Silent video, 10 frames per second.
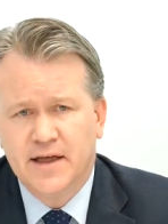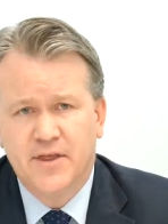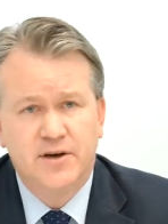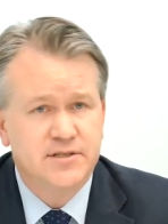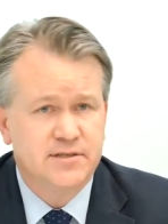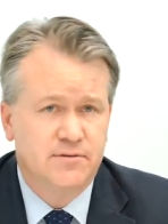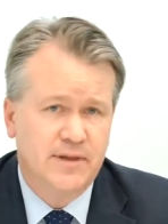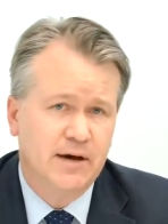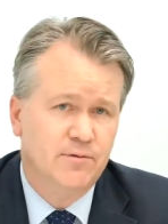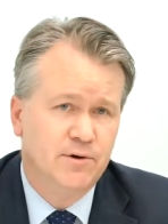Those are,
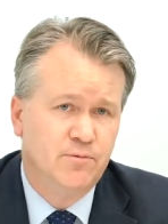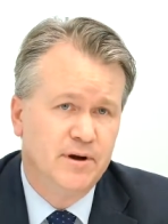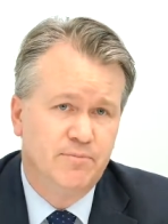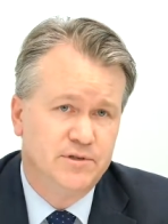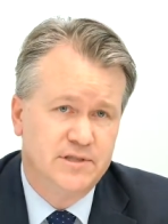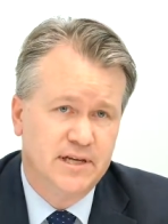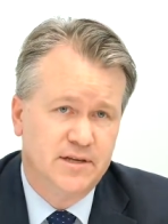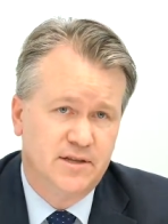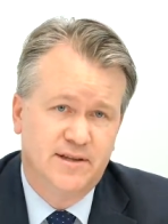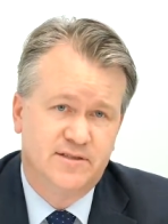that will
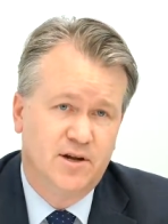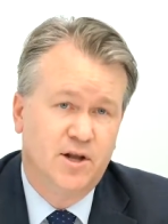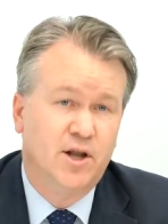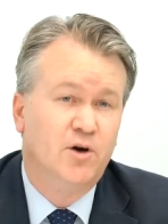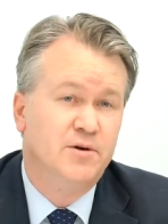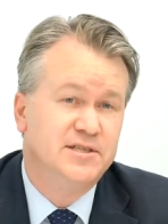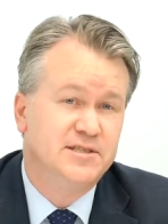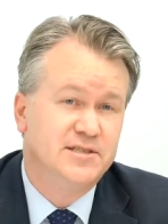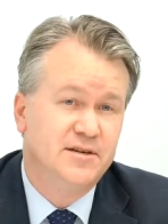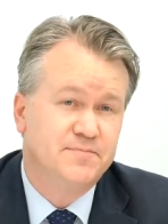represent the sort of
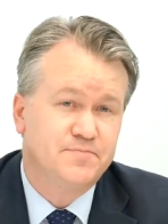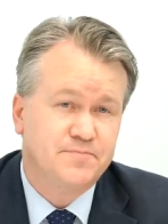lowest